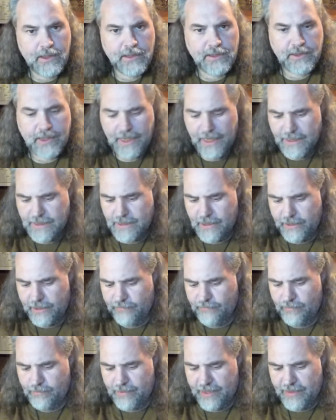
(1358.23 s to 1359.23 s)
So I guess I'll
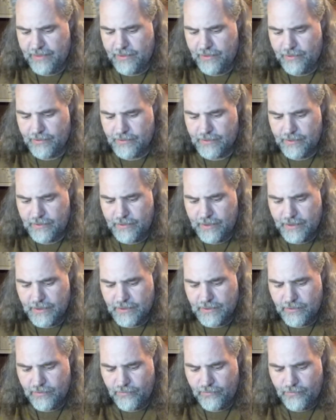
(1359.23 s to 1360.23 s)
give you my thoughts on
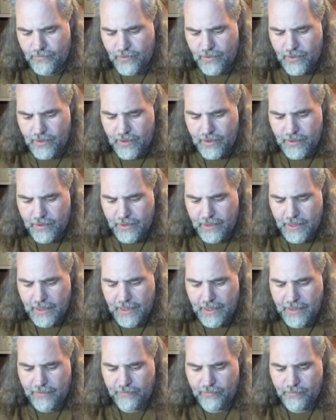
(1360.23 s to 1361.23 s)
it so far,
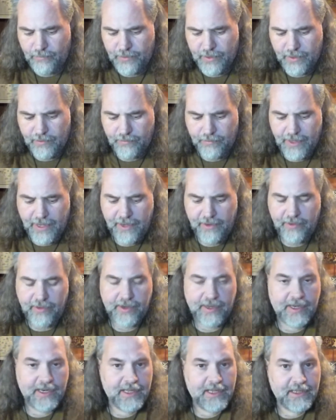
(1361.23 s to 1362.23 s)
and I will put the
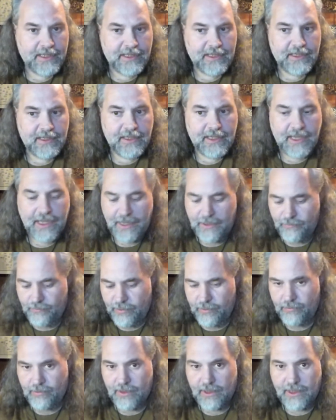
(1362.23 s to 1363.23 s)
battery in it, and
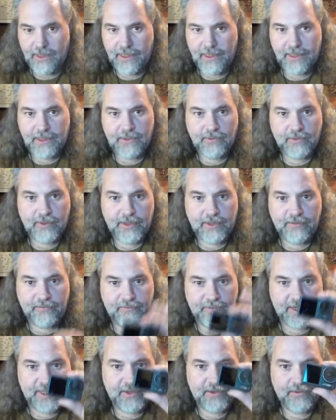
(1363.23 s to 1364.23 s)
we will do another
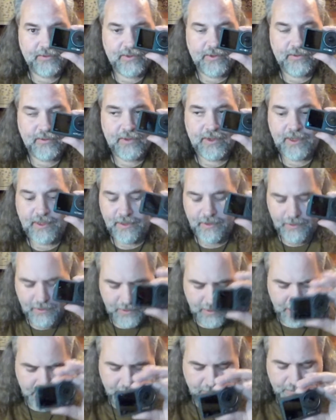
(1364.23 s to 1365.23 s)
video on
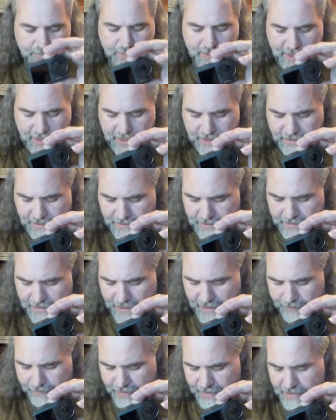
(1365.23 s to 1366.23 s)
a comparison
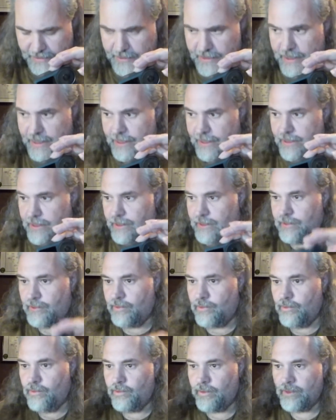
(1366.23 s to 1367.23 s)
side by side of the
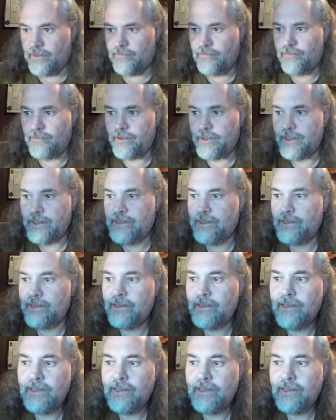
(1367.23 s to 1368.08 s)
two and the footage.